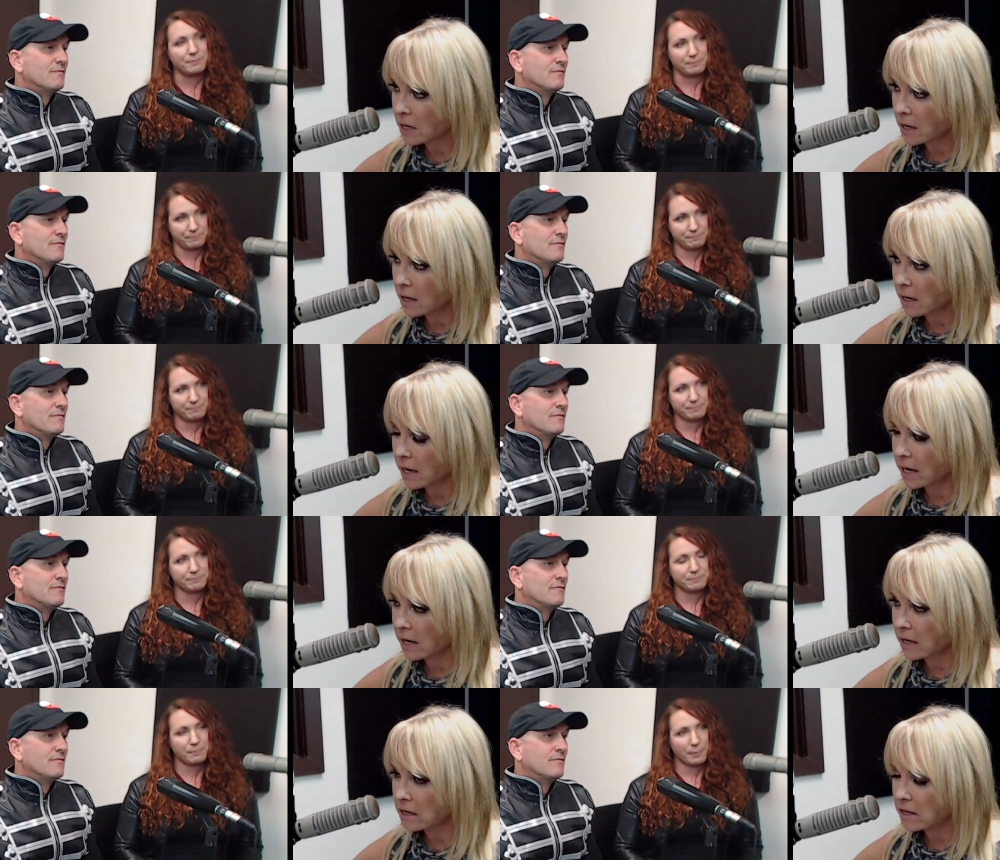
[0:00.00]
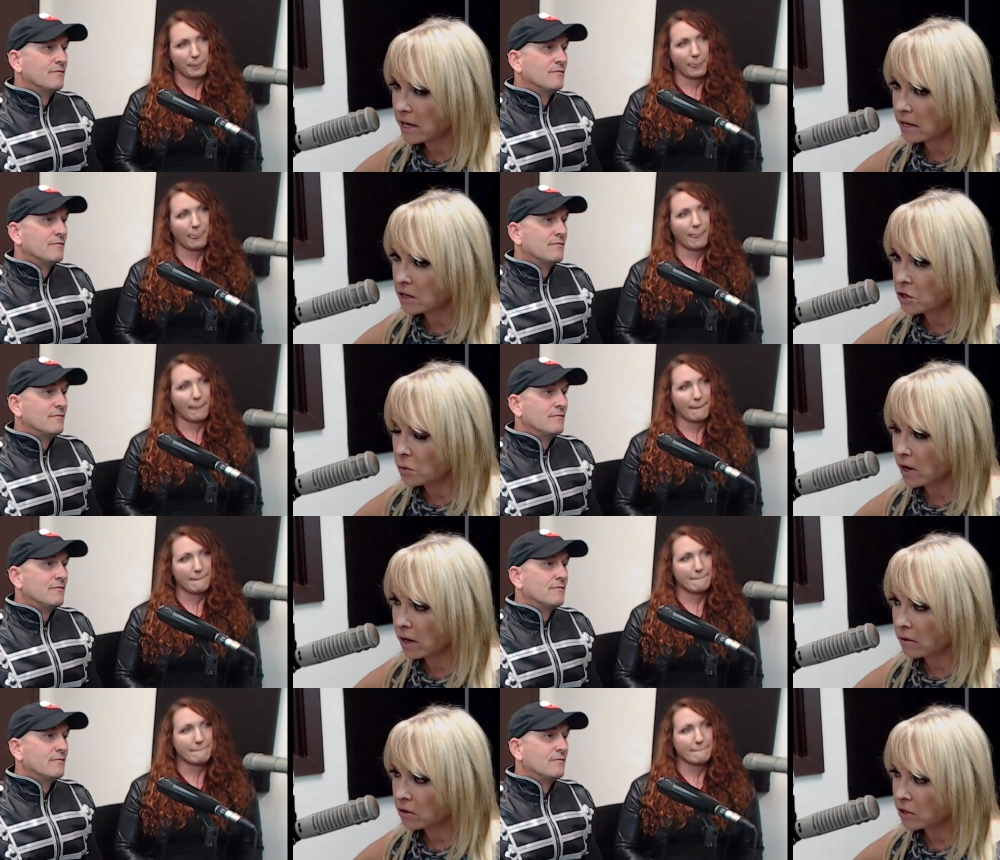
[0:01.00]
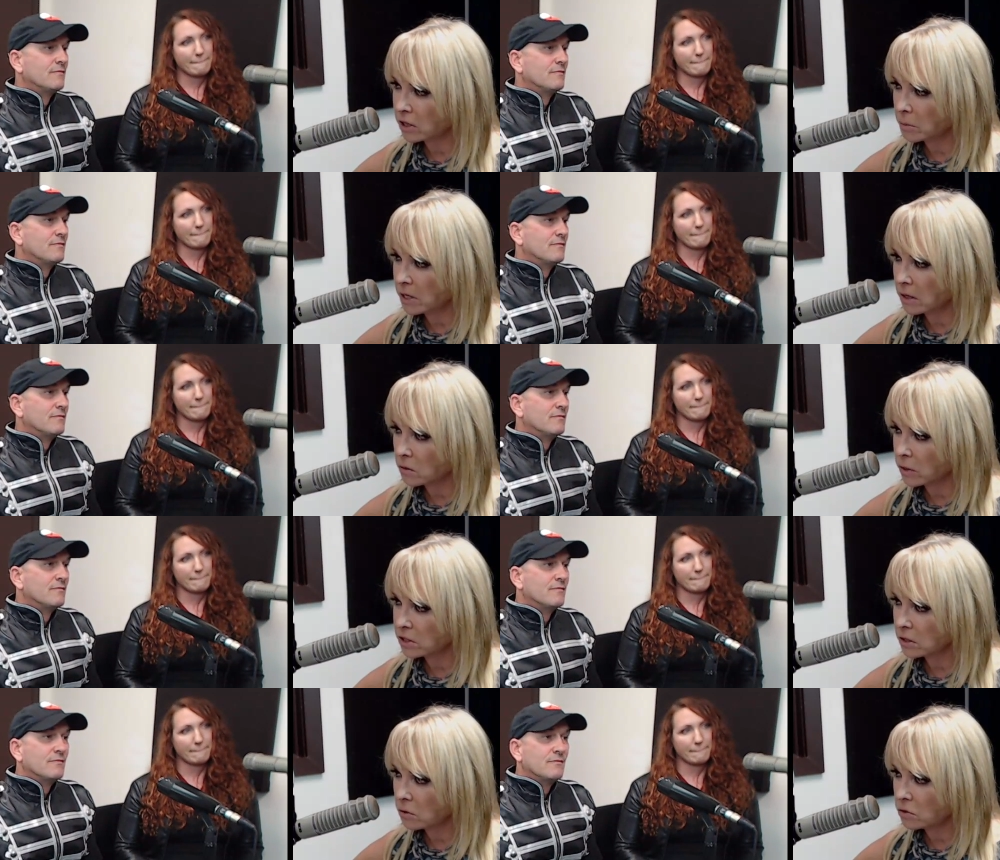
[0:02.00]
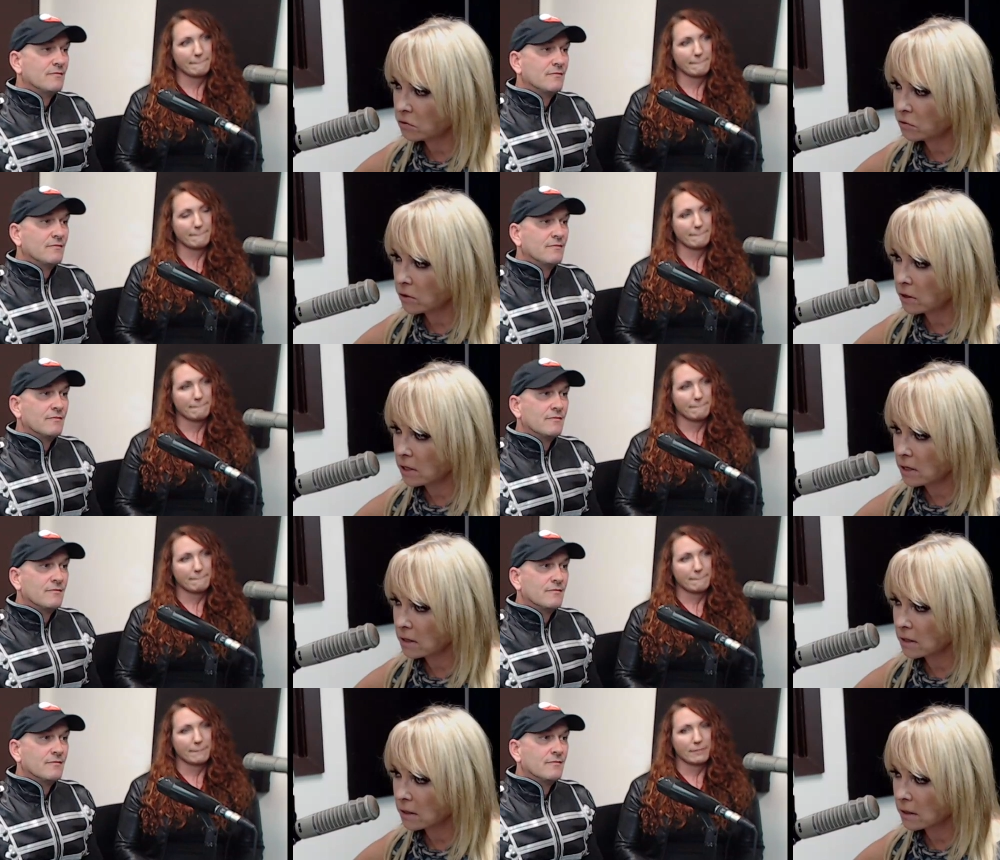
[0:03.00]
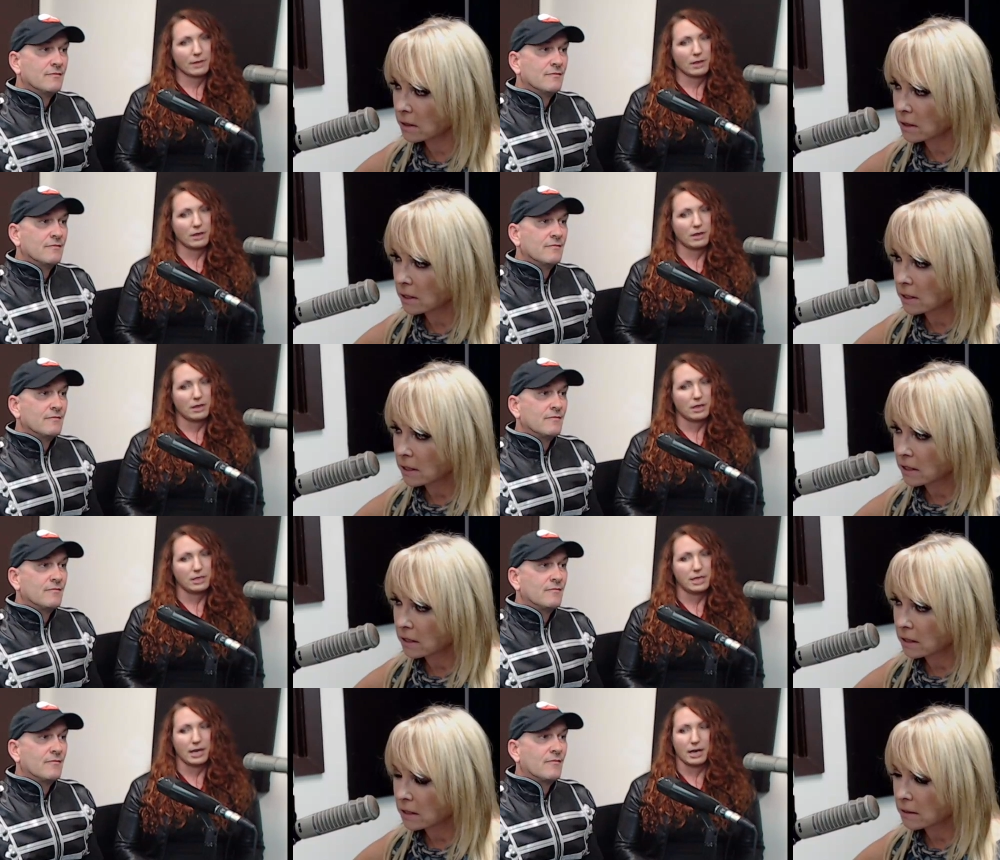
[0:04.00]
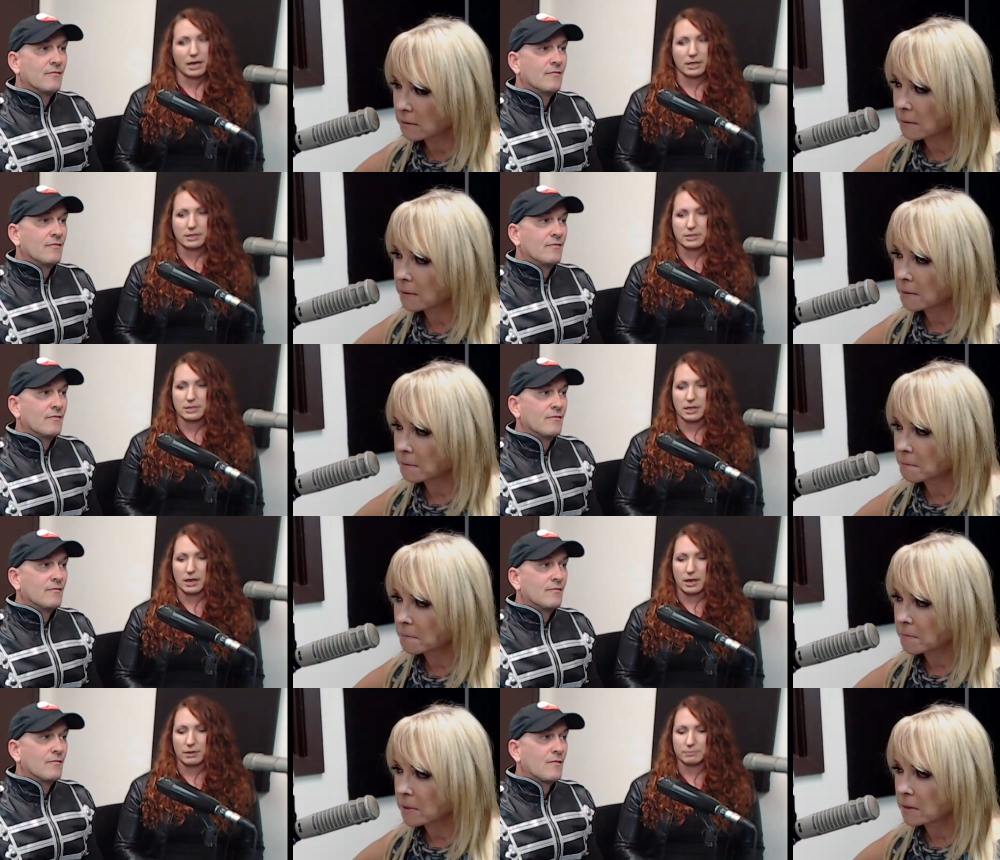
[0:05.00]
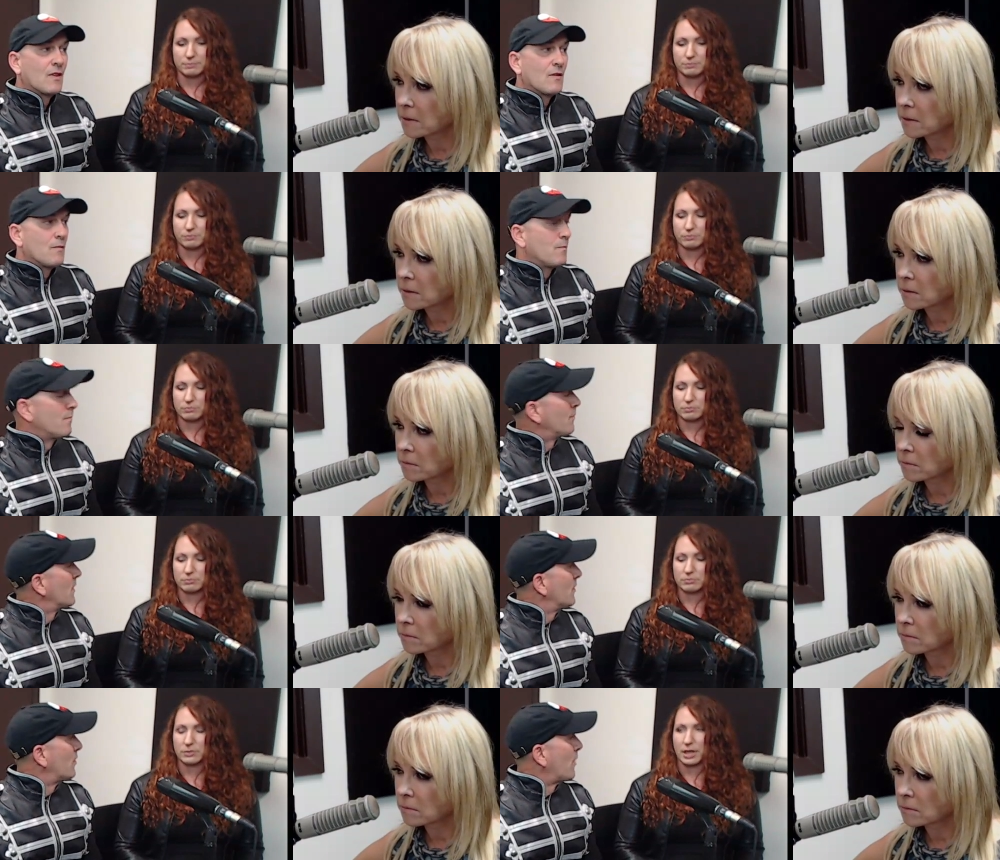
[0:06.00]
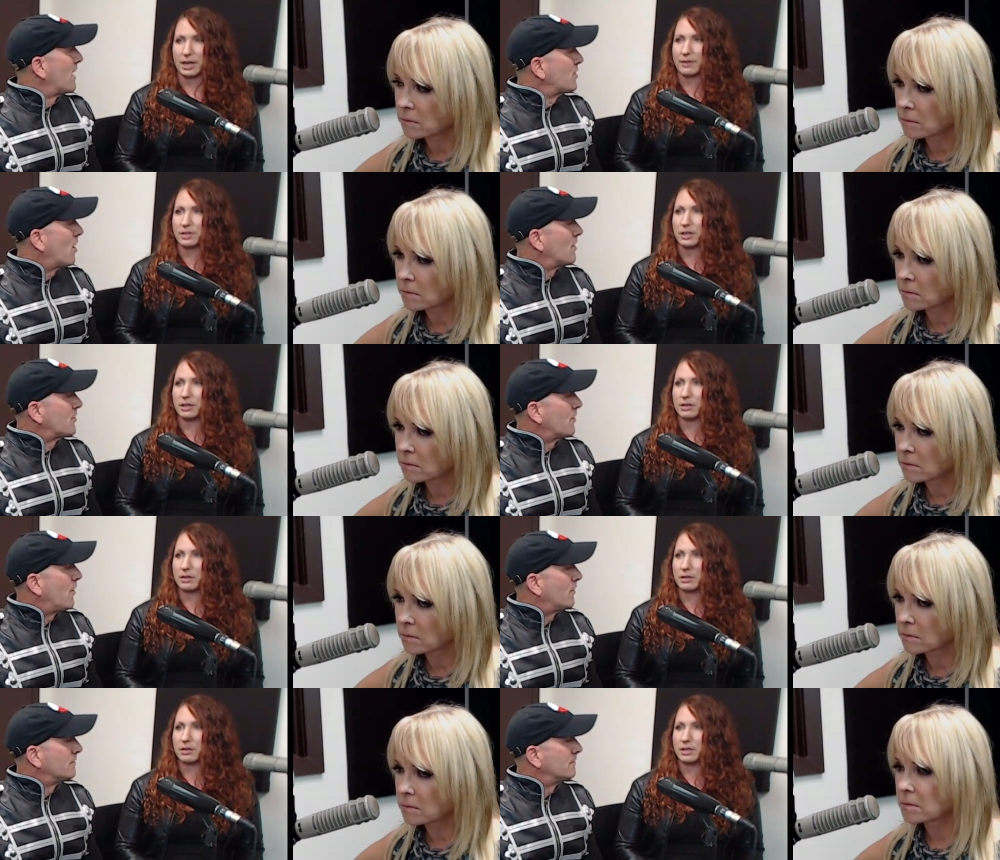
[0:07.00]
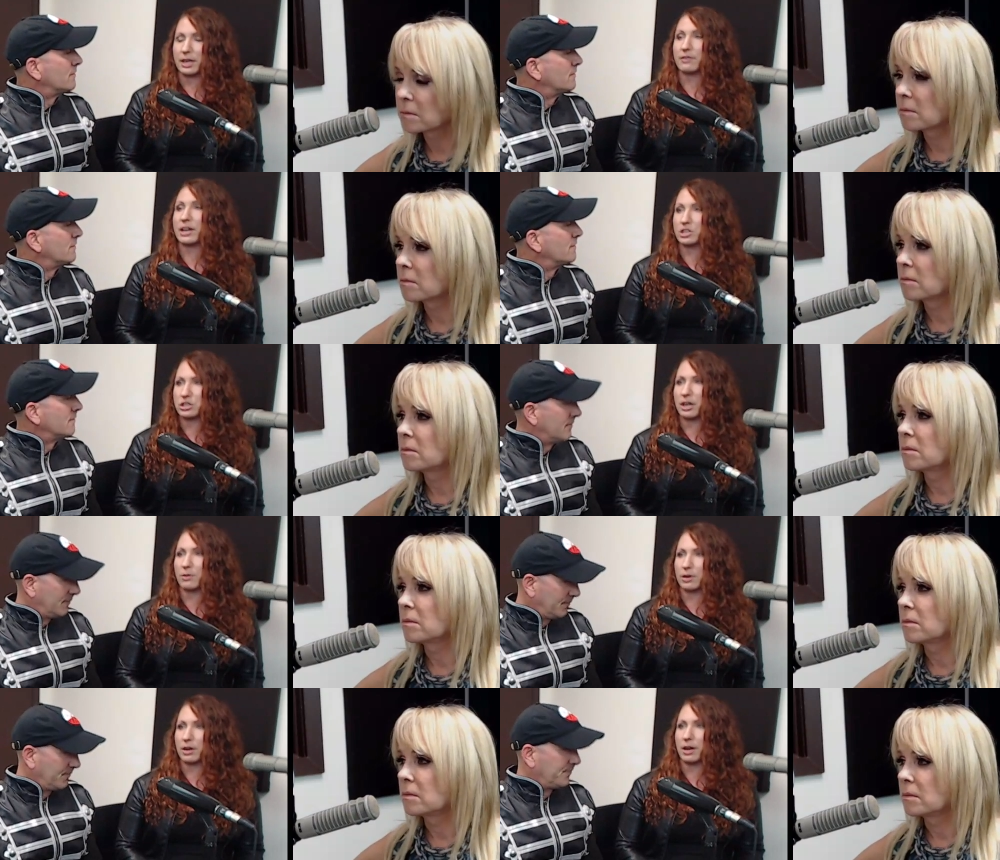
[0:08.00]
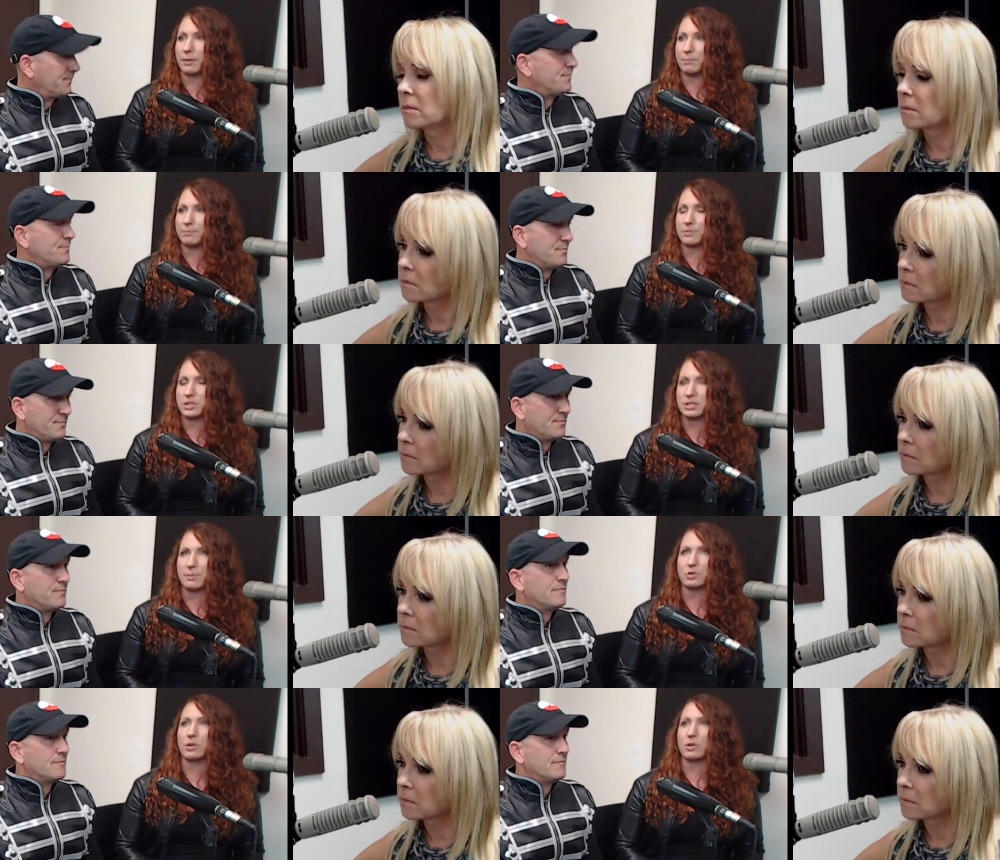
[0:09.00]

Speaker 1: Mm -hmm. And then you have you're going to be on the west coast of Florida.
Speaker 2: Yeah, it's um, the Ranch yeah. Concert Hall. Yeah, Ranch. Yeah, we're um, December